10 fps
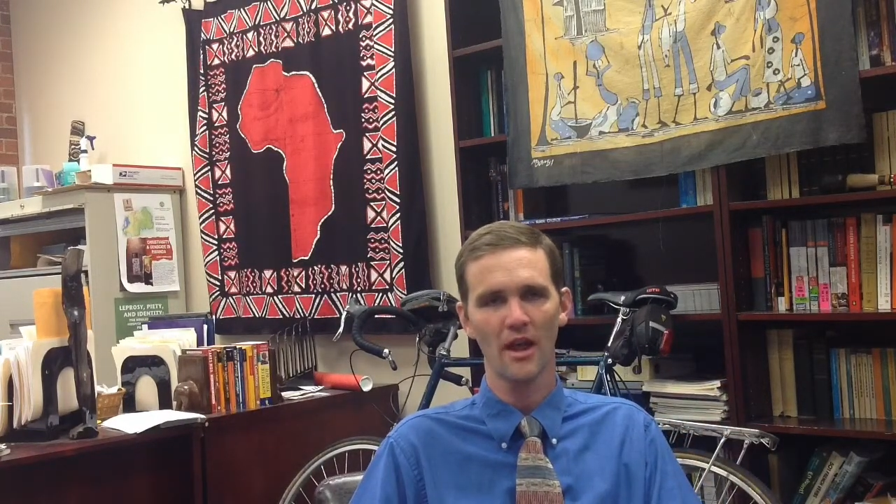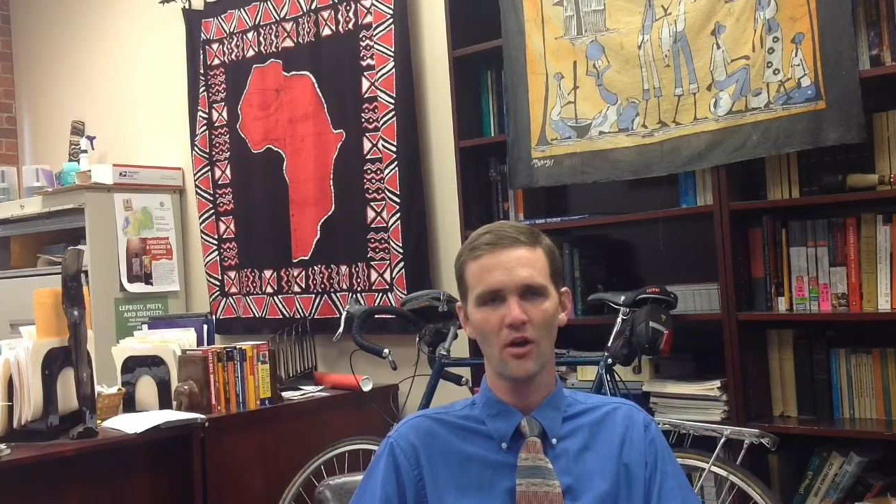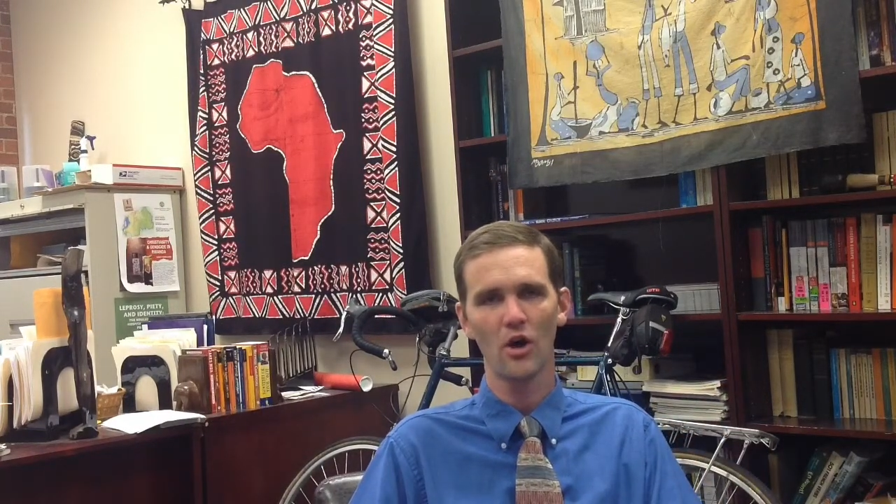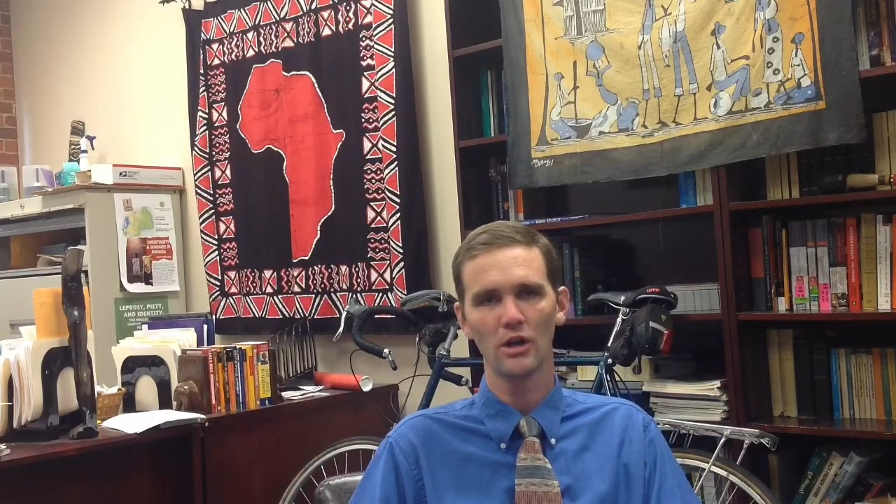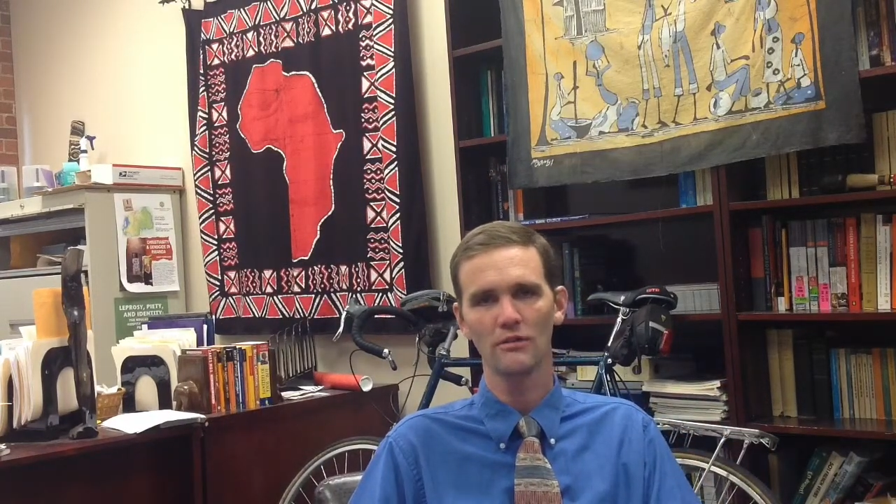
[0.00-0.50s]

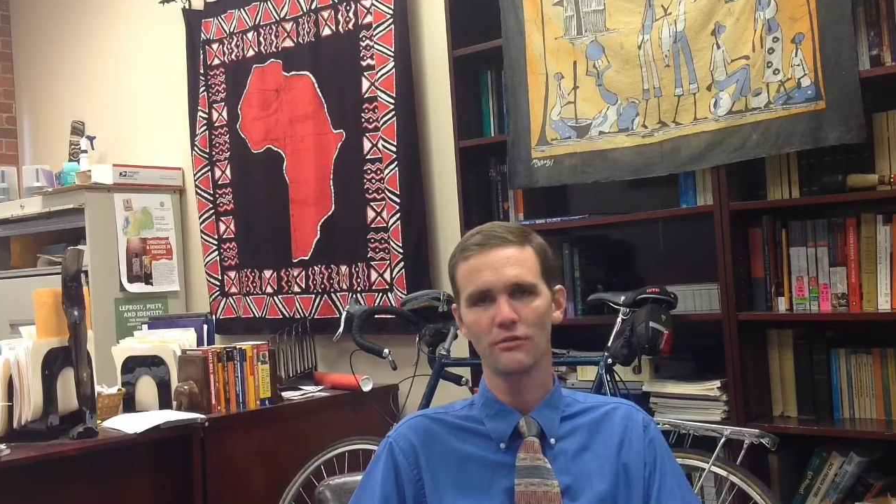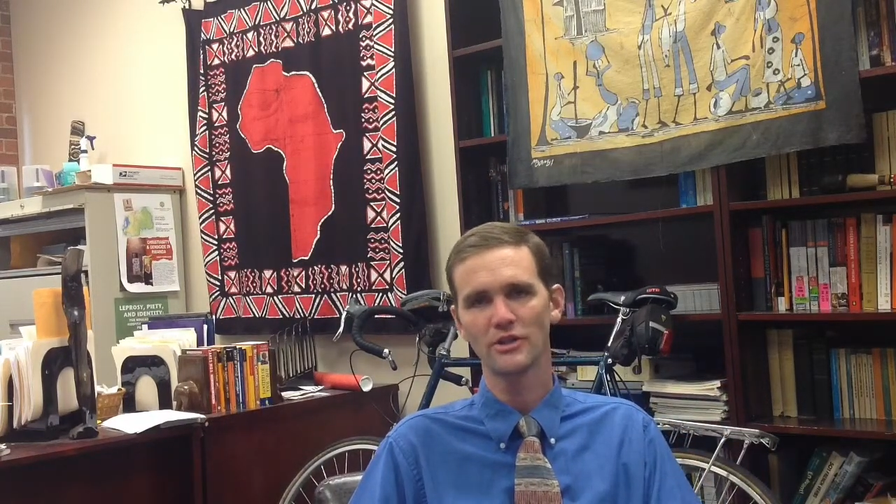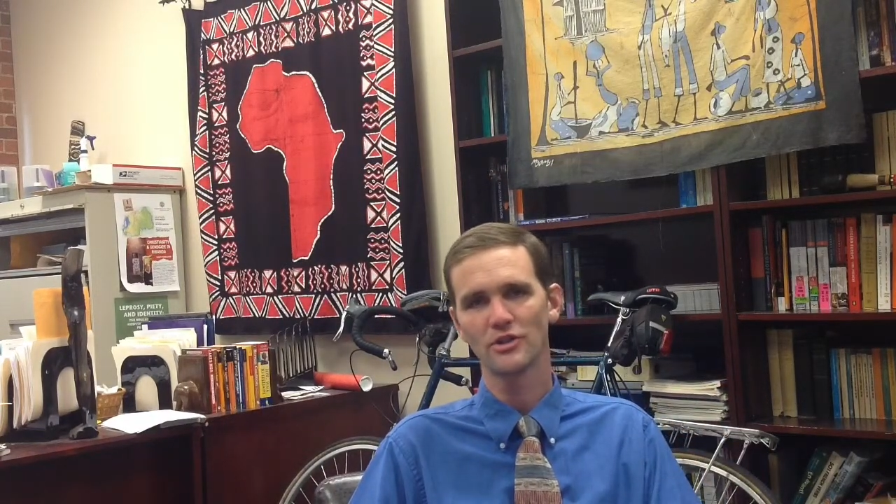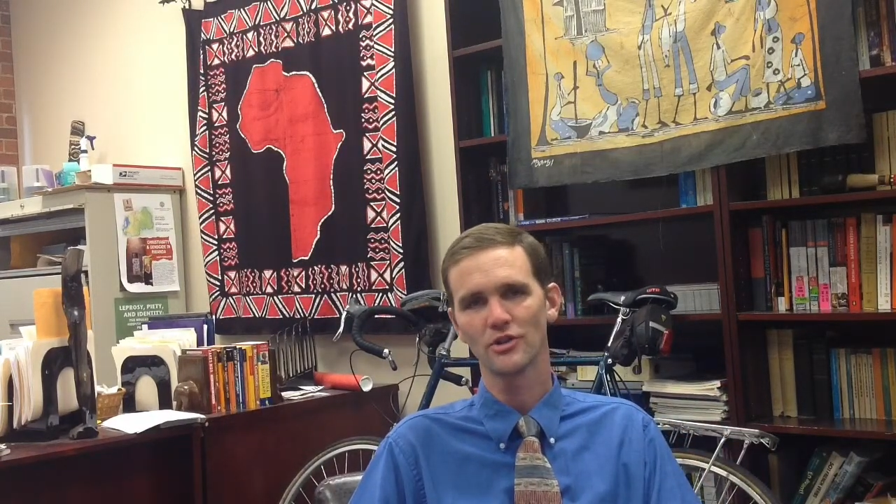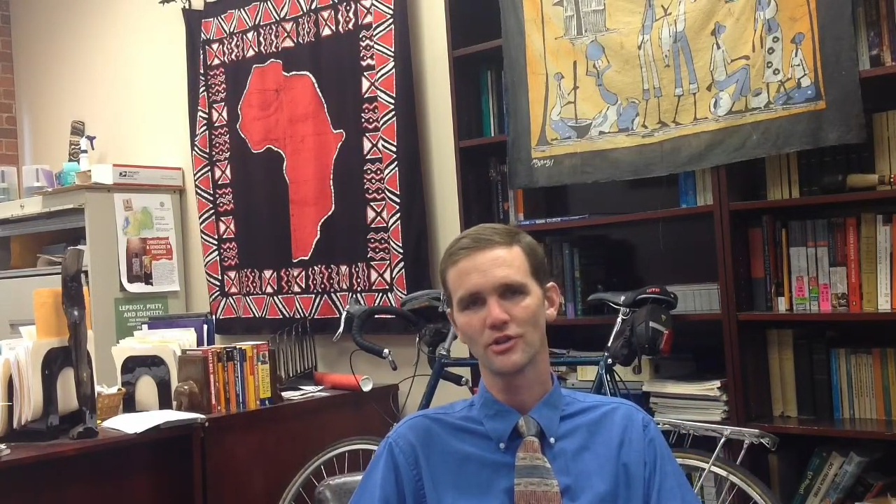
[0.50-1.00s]
all of
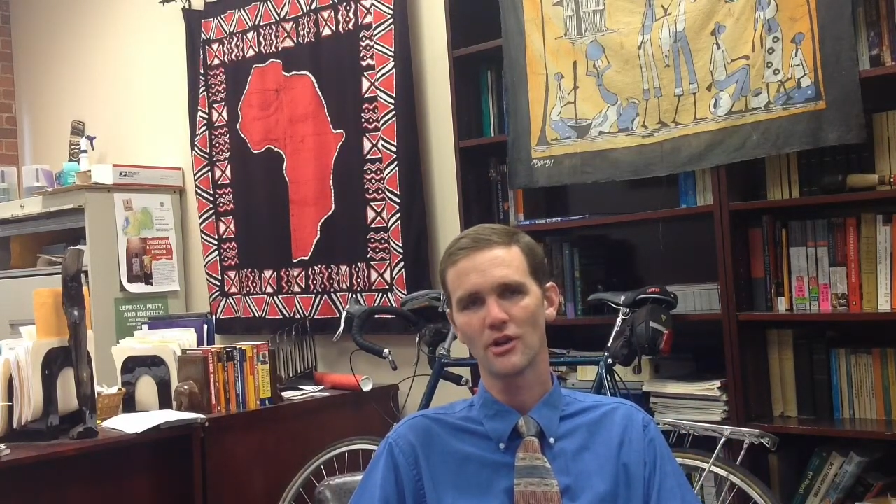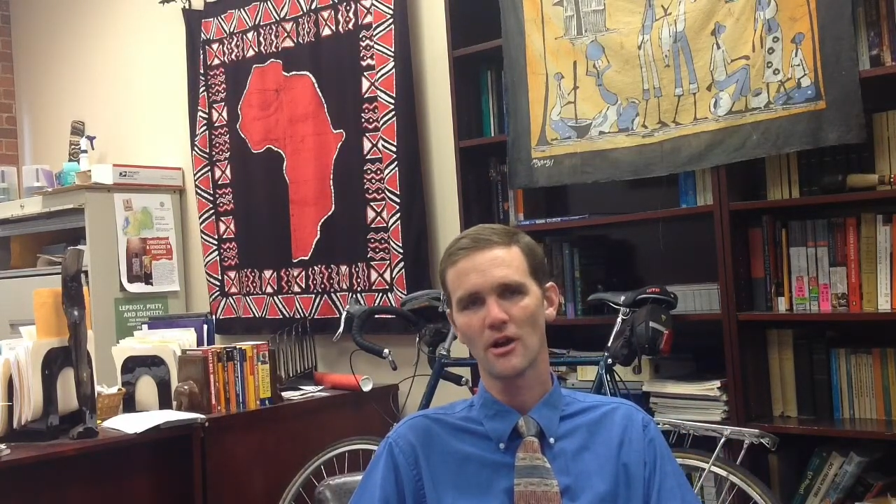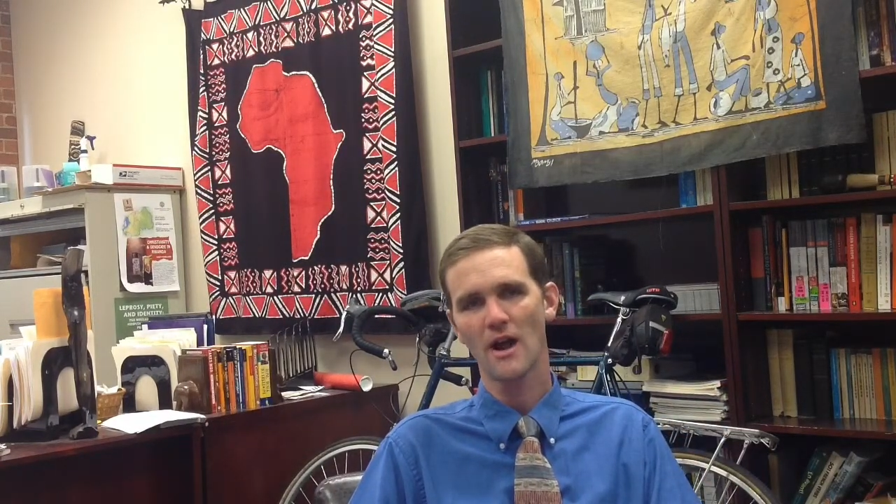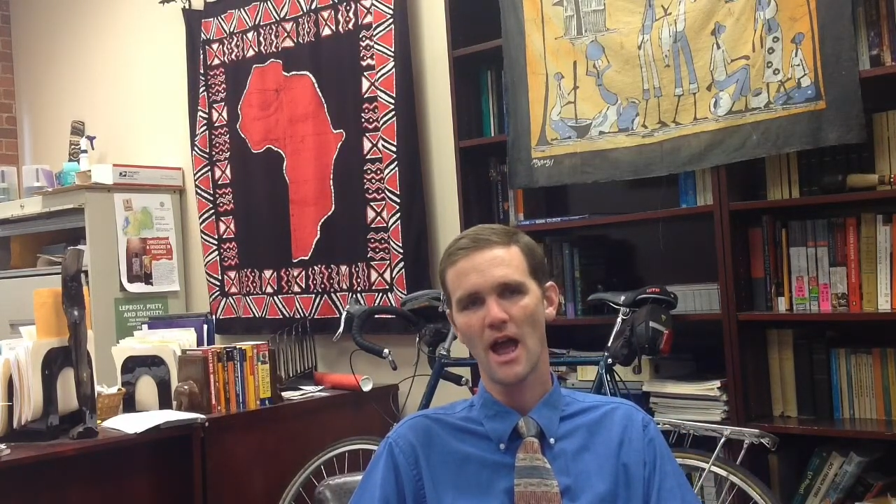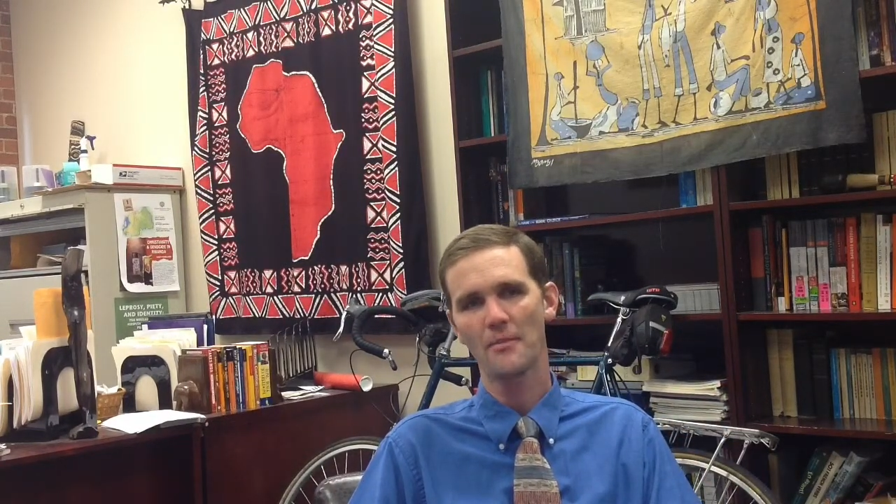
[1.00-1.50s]
which
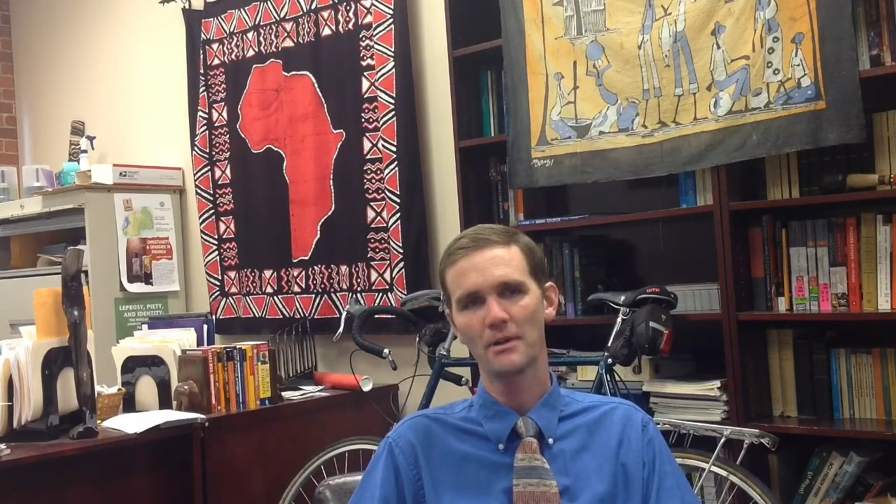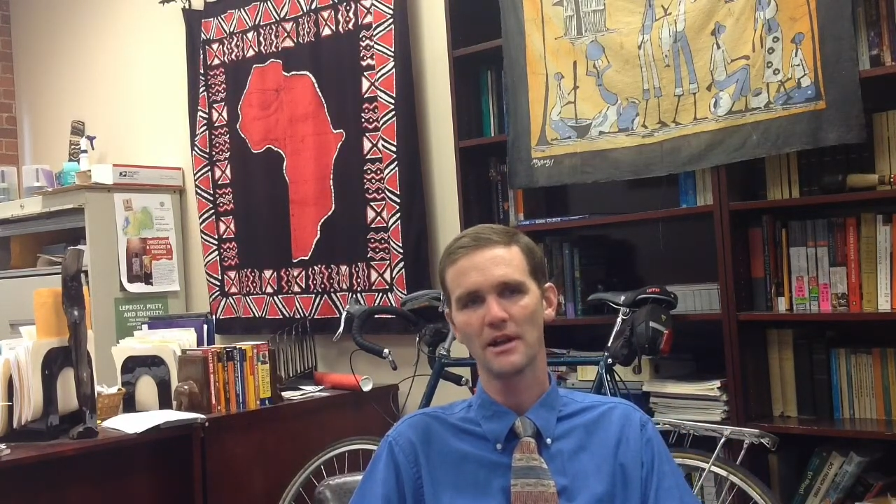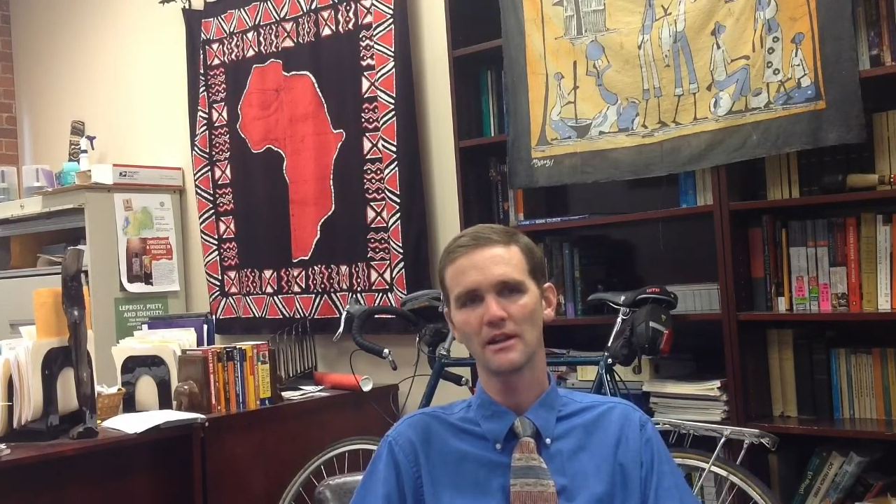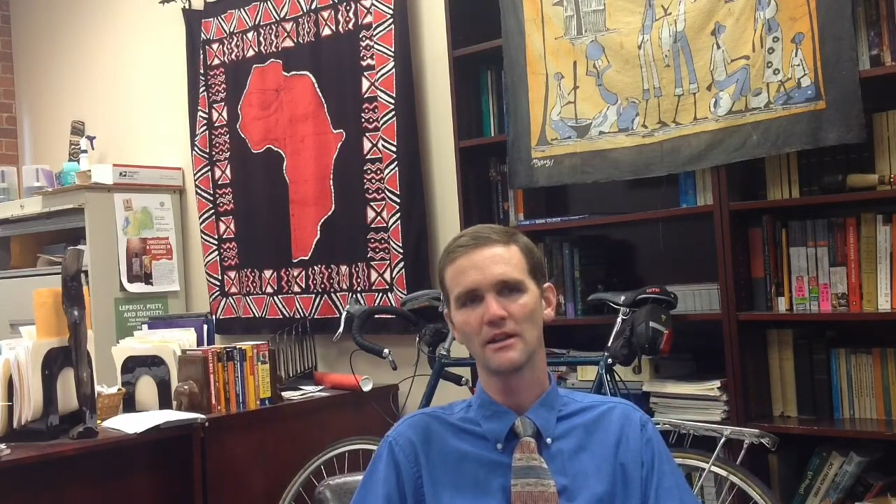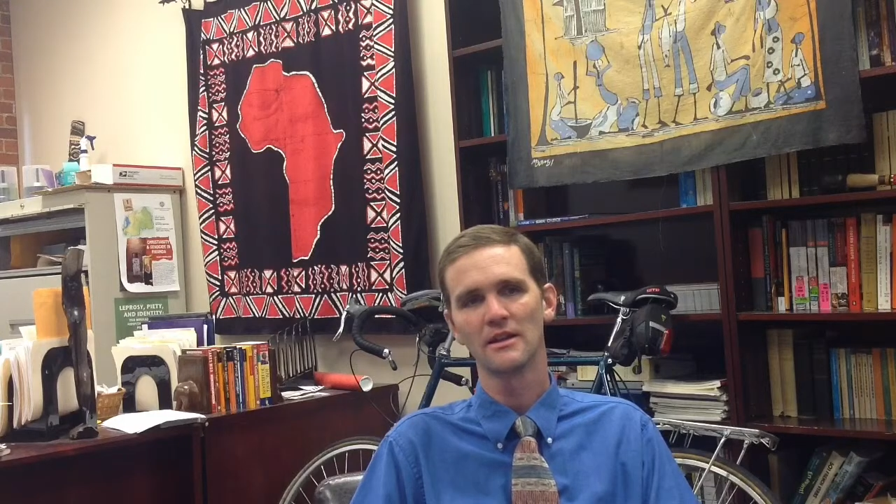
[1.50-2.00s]
are
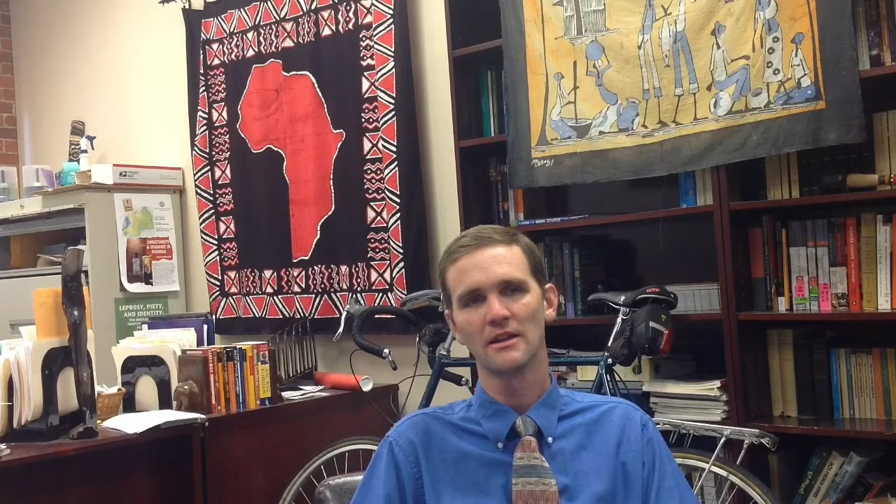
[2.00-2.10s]
happening